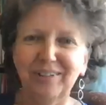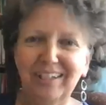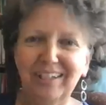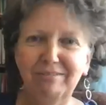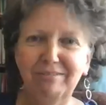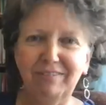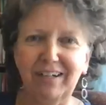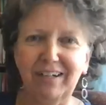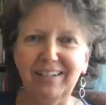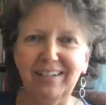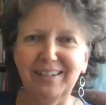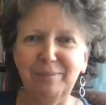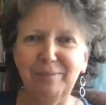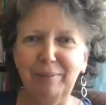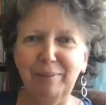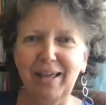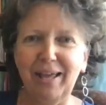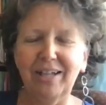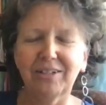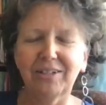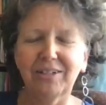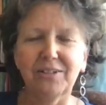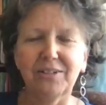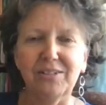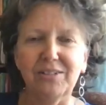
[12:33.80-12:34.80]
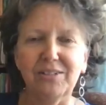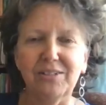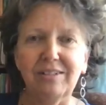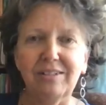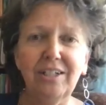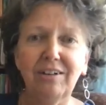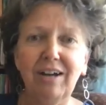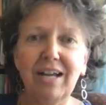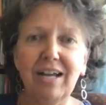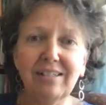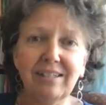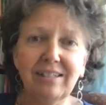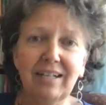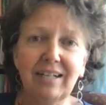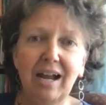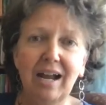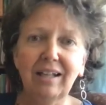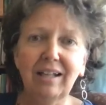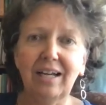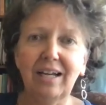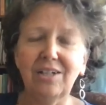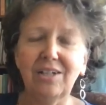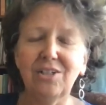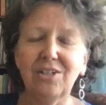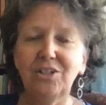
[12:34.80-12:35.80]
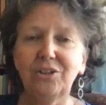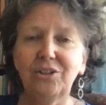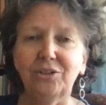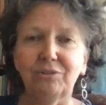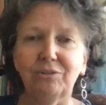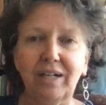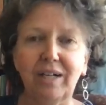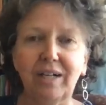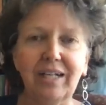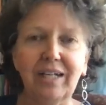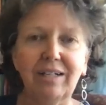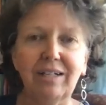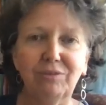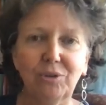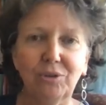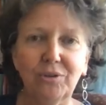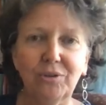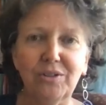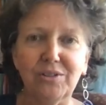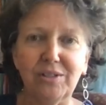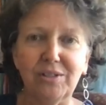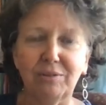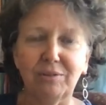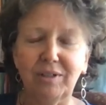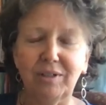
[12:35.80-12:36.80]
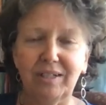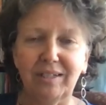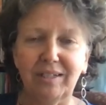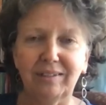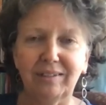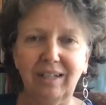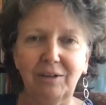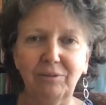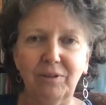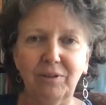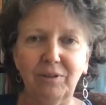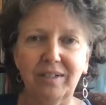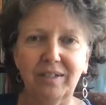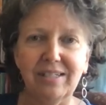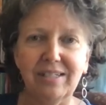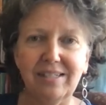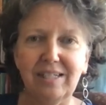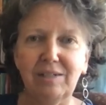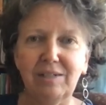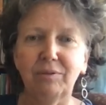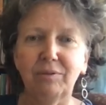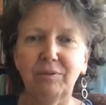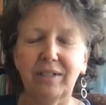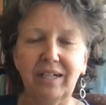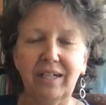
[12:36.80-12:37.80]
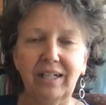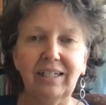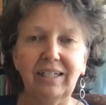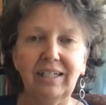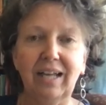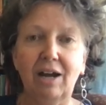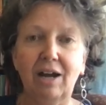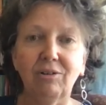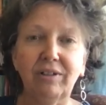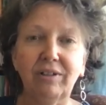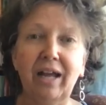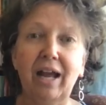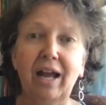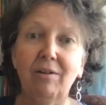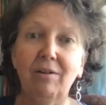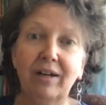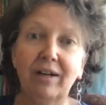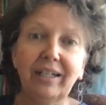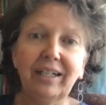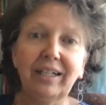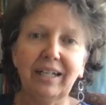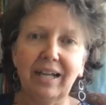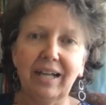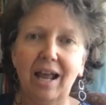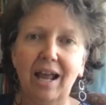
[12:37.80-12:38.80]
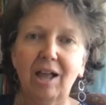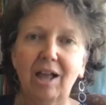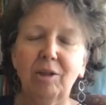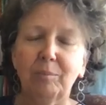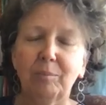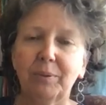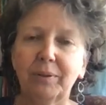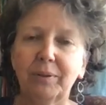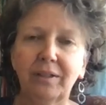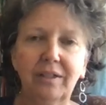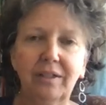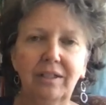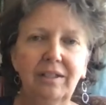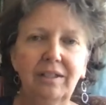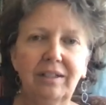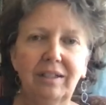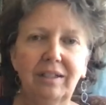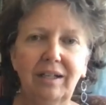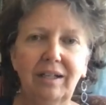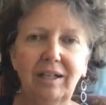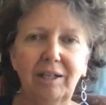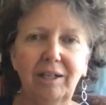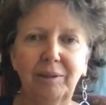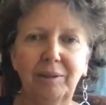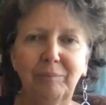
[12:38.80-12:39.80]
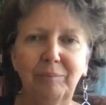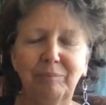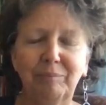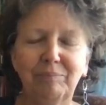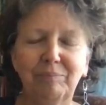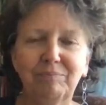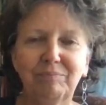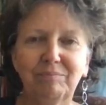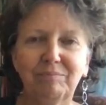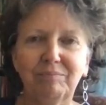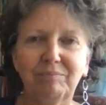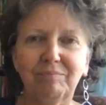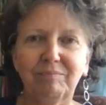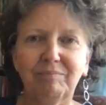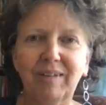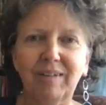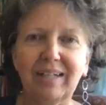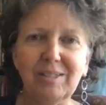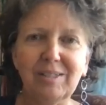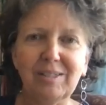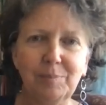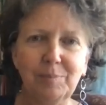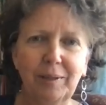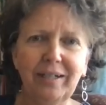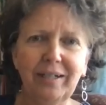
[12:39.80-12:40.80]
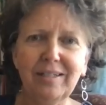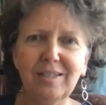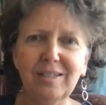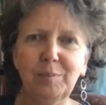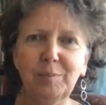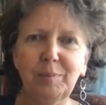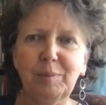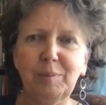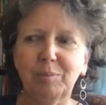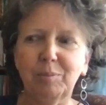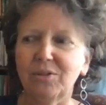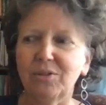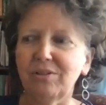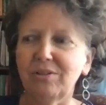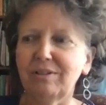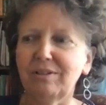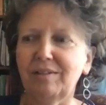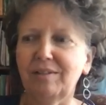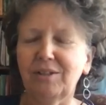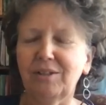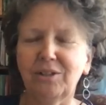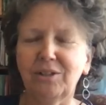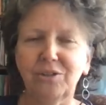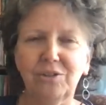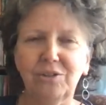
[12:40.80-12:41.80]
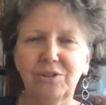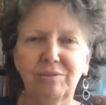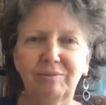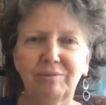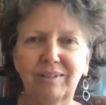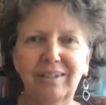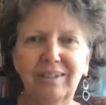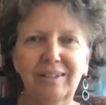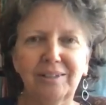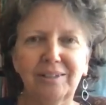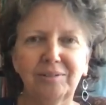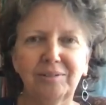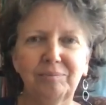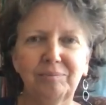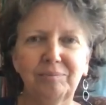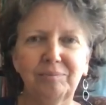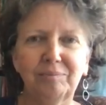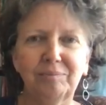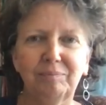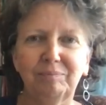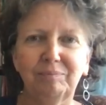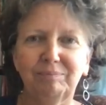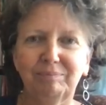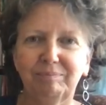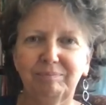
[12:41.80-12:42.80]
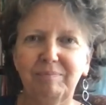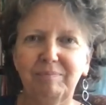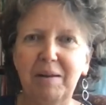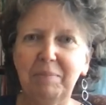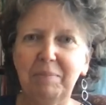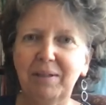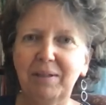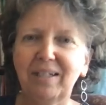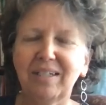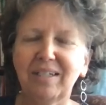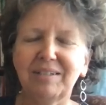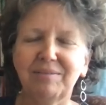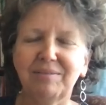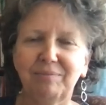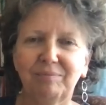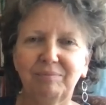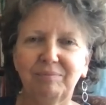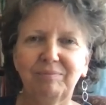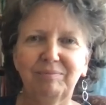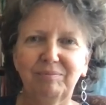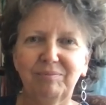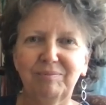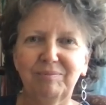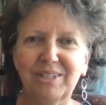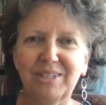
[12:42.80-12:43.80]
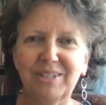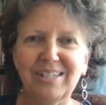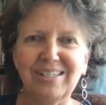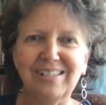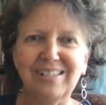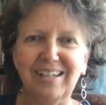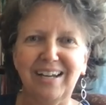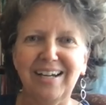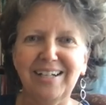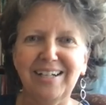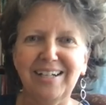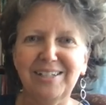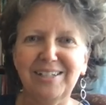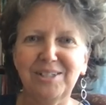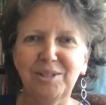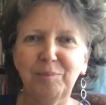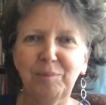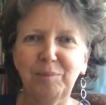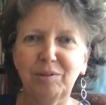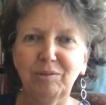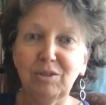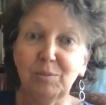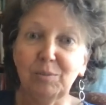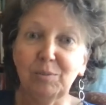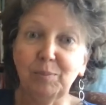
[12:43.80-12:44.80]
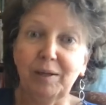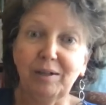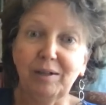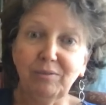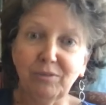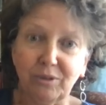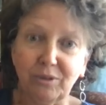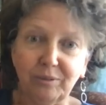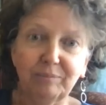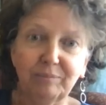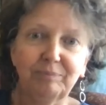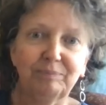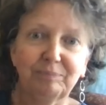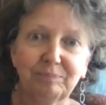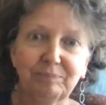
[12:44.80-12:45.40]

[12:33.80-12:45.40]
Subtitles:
fight the battles, you know, as an ally too, right? Of course, I want to see how I can help explain it to people so that they'll maybe decide to be respectful.